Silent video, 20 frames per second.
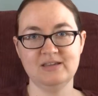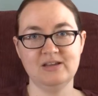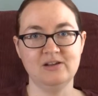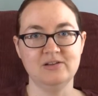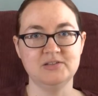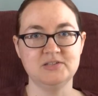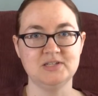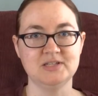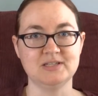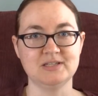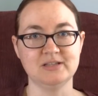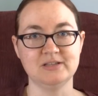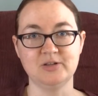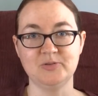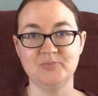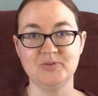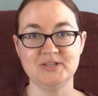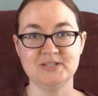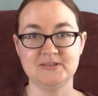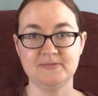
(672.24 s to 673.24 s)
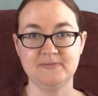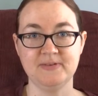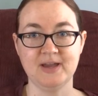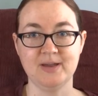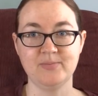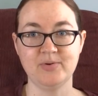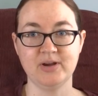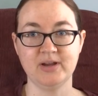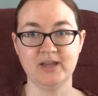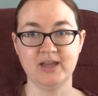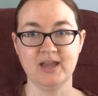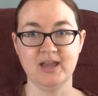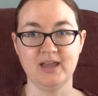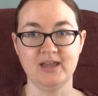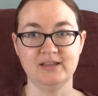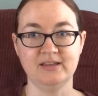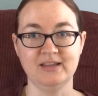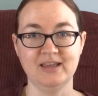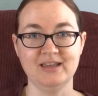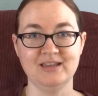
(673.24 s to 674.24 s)
you know, it's just a little piece of fabric
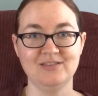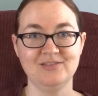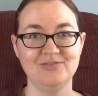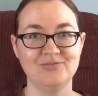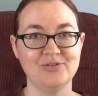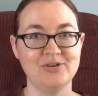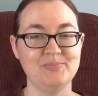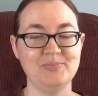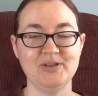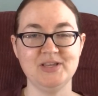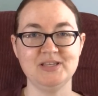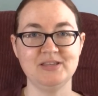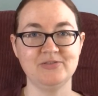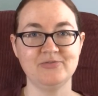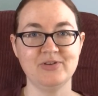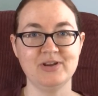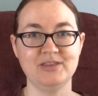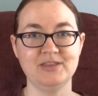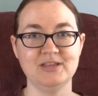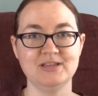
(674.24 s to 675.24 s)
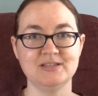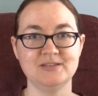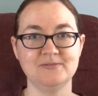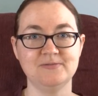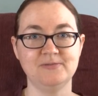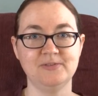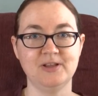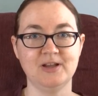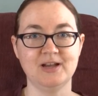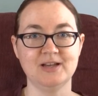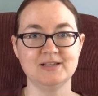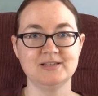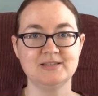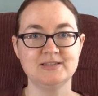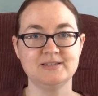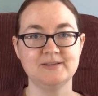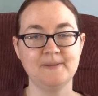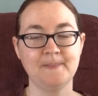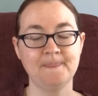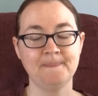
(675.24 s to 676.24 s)
and like three things of
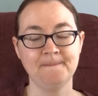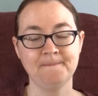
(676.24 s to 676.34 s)
floss.